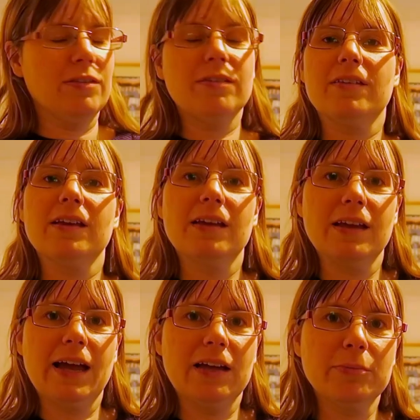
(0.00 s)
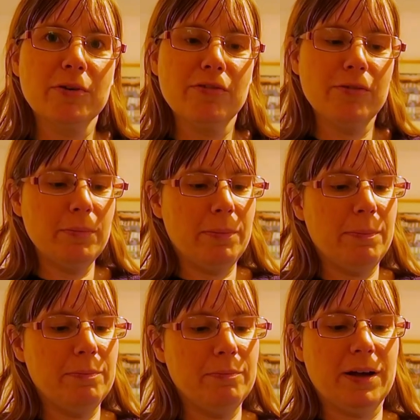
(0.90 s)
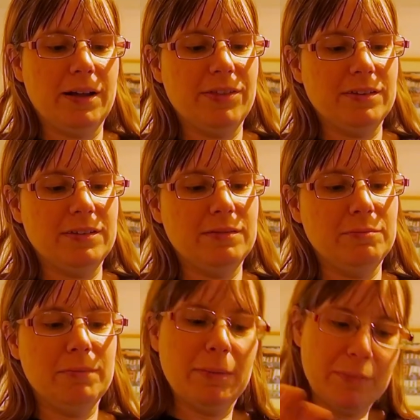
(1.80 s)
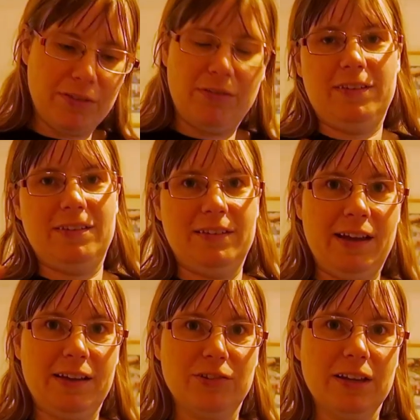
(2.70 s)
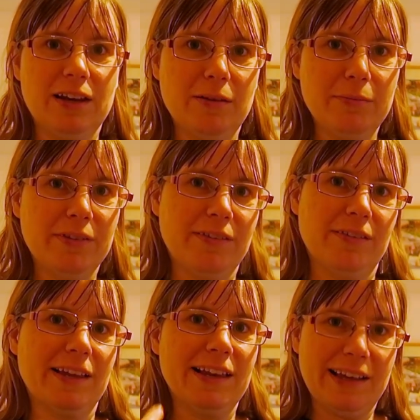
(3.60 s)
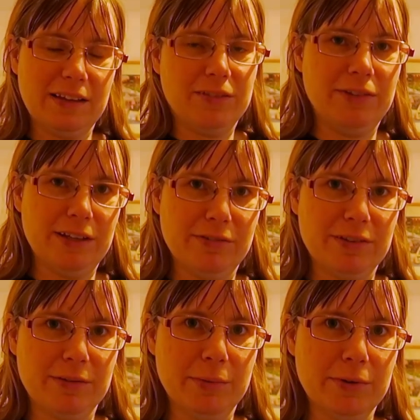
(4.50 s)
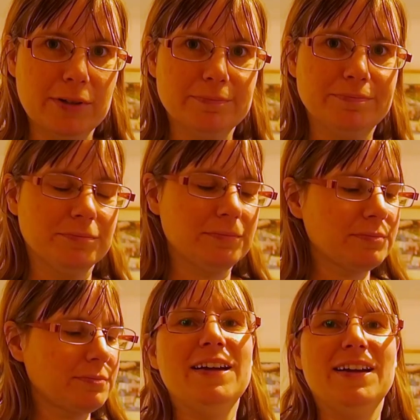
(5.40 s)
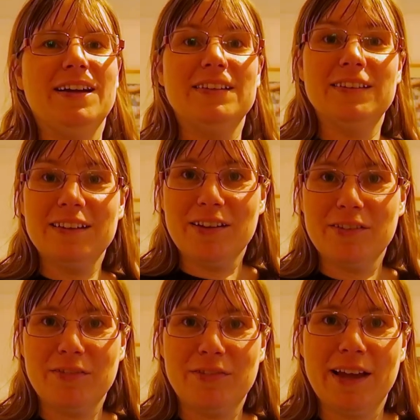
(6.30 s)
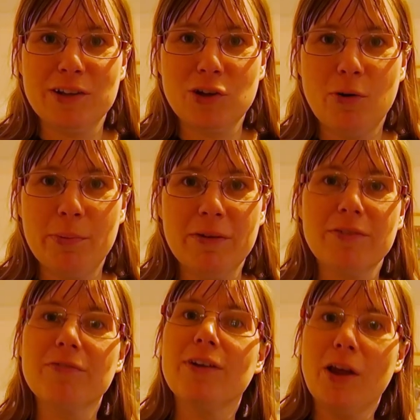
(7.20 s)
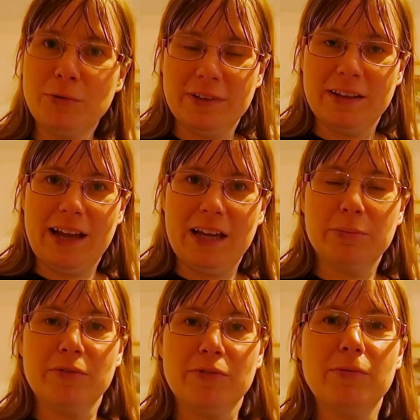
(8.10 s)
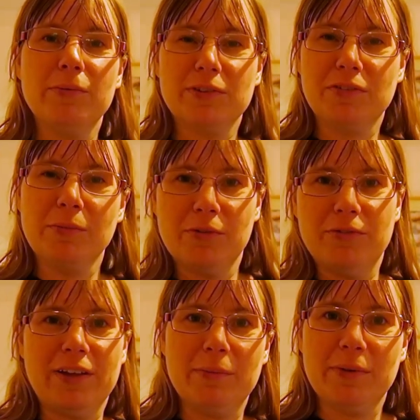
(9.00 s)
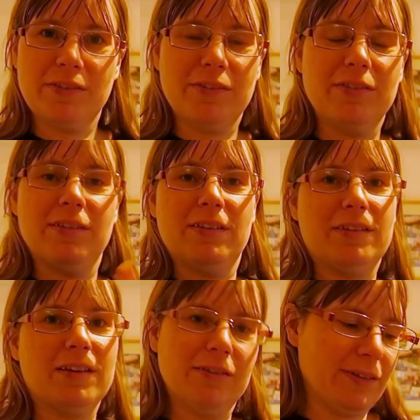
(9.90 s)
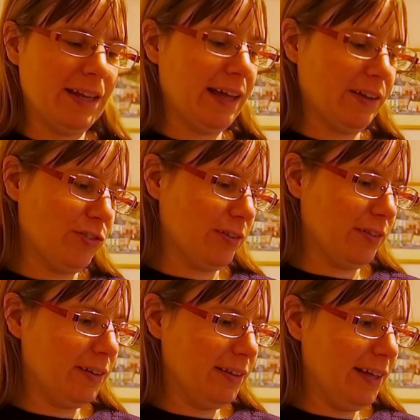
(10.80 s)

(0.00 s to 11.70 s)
The Sinking Admiral by the members of the Detection Club. This is a collectively written book. I did ask if they had a copy of The Floating Admiral, which is the more famous in this kind of collection.